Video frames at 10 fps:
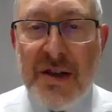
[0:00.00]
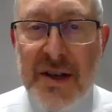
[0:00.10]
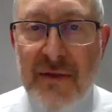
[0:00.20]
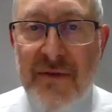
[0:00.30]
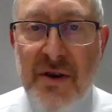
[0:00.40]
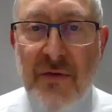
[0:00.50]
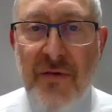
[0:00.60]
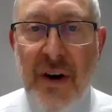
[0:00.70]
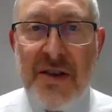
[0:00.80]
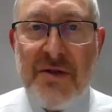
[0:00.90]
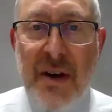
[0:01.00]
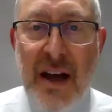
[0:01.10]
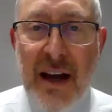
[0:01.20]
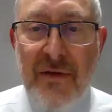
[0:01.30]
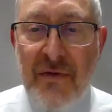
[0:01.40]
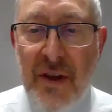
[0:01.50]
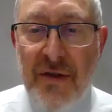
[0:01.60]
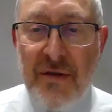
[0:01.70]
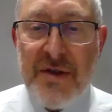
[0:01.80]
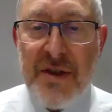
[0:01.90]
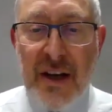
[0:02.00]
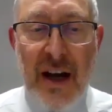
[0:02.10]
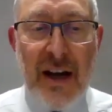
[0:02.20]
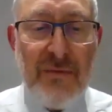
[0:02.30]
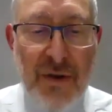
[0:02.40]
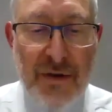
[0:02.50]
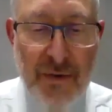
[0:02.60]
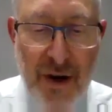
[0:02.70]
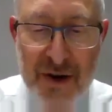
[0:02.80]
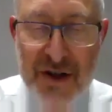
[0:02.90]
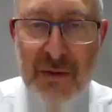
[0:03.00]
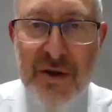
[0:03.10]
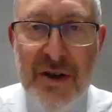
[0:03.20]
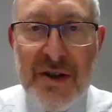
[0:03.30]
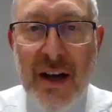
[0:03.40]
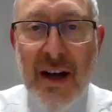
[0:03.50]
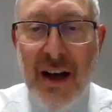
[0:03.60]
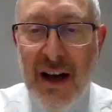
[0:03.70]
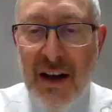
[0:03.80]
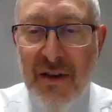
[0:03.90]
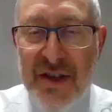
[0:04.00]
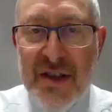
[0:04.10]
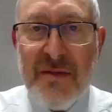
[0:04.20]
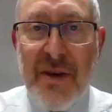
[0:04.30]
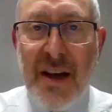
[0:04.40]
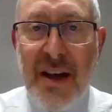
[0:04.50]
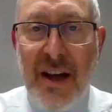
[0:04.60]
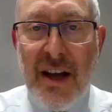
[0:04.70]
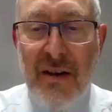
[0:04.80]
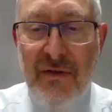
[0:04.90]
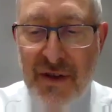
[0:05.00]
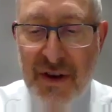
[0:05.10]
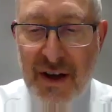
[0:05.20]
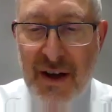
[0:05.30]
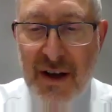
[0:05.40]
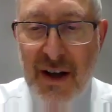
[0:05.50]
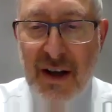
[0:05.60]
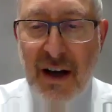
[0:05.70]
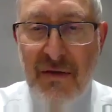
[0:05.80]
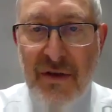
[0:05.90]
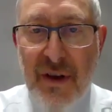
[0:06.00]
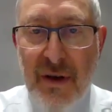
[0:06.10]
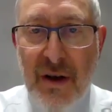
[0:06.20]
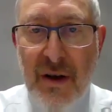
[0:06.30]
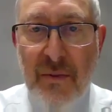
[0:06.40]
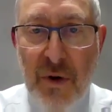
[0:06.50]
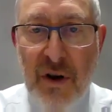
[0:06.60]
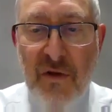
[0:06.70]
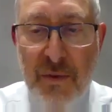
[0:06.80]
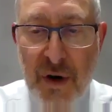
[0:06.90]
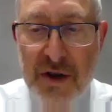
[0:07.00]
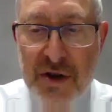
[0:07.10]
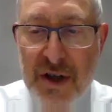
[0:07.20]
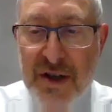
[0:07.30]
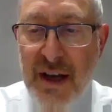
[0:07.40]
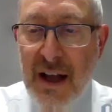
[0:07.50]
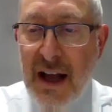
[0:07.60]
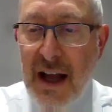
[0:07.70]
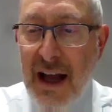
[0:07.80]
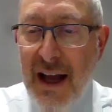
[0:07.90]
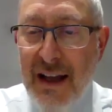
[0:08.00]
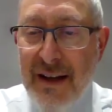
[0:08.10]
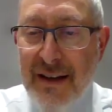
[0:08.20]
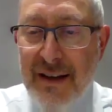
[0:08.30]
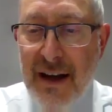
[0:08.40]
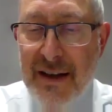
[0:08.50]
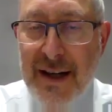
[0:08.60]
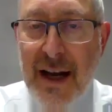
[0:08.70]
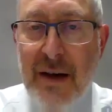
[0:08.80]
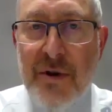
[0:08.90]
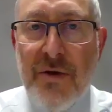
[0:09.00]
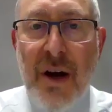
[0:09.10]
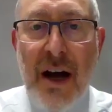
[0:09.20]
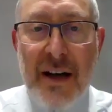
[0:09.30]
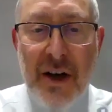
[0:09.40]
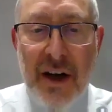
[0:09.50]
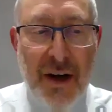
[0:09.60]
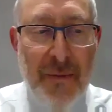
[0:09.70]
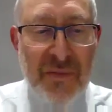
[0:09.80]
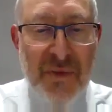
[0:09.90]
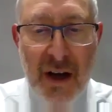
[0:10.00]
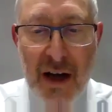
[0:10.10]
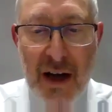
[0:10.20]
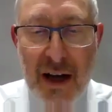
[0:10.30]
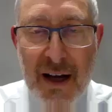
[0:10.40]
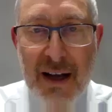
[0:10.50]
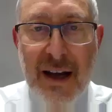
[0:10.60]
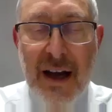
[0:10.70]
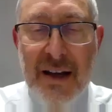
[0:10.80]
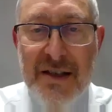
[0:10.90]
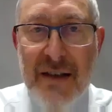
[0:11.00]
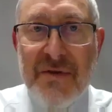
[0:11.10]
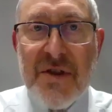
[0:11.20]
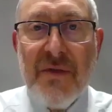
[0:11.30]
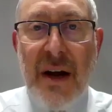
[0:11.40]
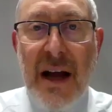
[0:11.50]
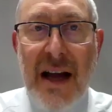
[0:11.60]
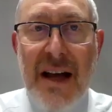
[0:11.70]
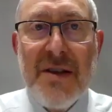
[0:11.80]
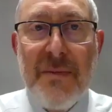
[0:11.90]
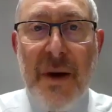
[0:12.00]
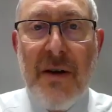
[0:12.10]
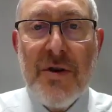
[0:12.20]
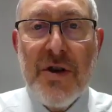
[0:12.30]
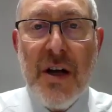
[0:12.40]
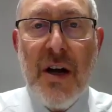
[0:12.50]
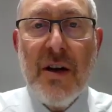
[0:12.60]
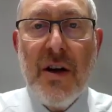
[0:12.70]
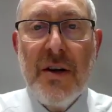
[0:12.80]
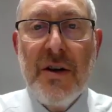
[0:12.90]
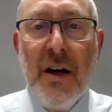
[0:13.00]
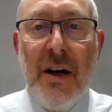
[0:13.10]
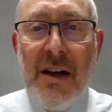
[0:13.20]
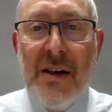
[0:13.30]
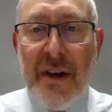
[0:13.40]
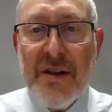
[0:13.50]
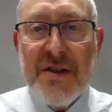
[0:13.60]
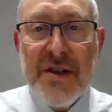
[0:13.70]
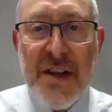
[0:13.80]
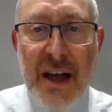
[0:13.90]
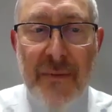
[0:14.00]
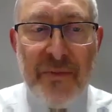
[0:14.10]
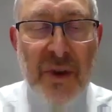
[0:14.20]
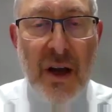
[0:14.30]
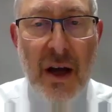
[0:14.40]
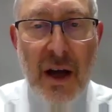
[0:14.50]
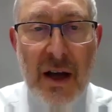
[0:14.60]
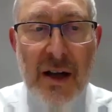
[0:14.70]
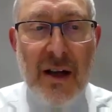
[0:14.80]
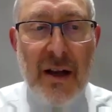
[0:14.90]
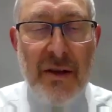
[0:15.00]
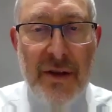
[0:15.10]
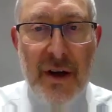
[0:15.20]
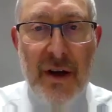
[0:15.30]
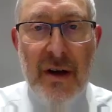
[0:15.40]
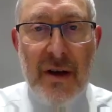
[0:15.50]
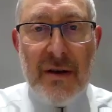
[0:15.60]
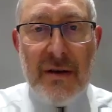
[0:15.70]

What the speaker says: Ksav Sofer as we have every Thursday night, with rare exceptions, since the beginning of the book of Bereshis. And tonight we're doing Haggadah. Ksav Sofer has a parish on Haggadah. That is to say, the